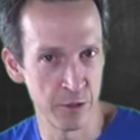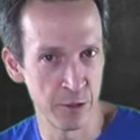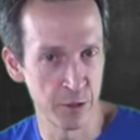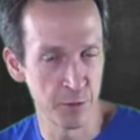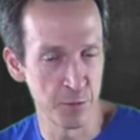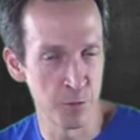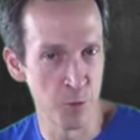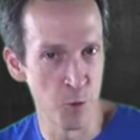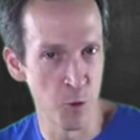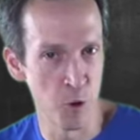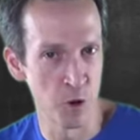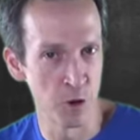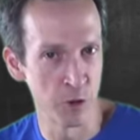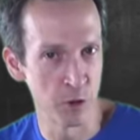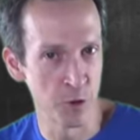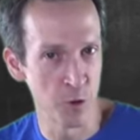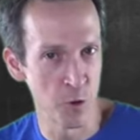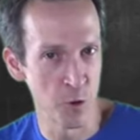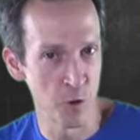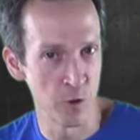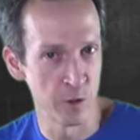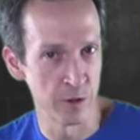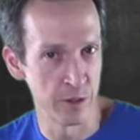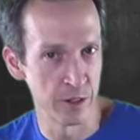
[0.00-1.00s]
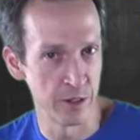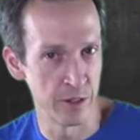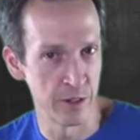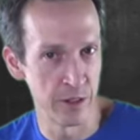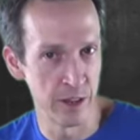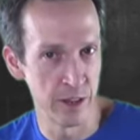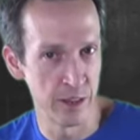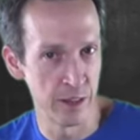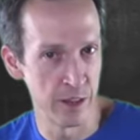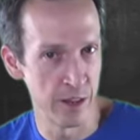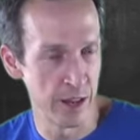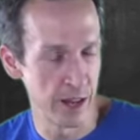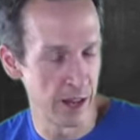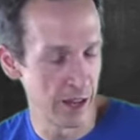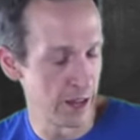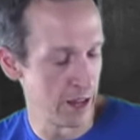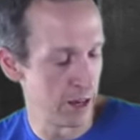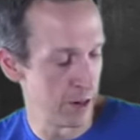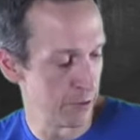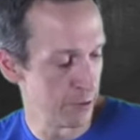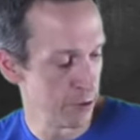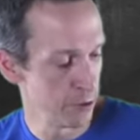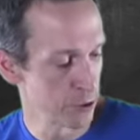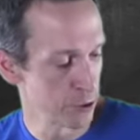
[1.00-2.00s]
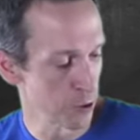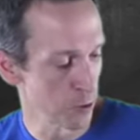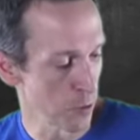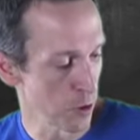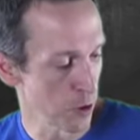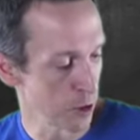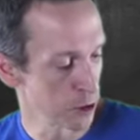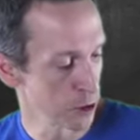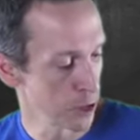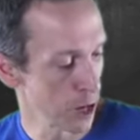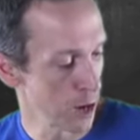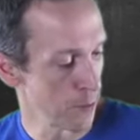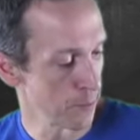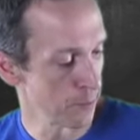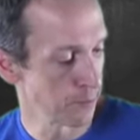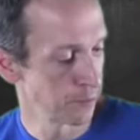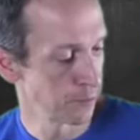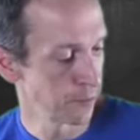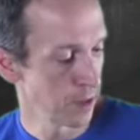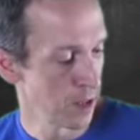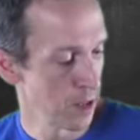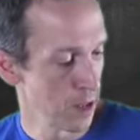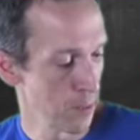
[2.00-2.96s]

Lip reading: more on chords in a future workshop.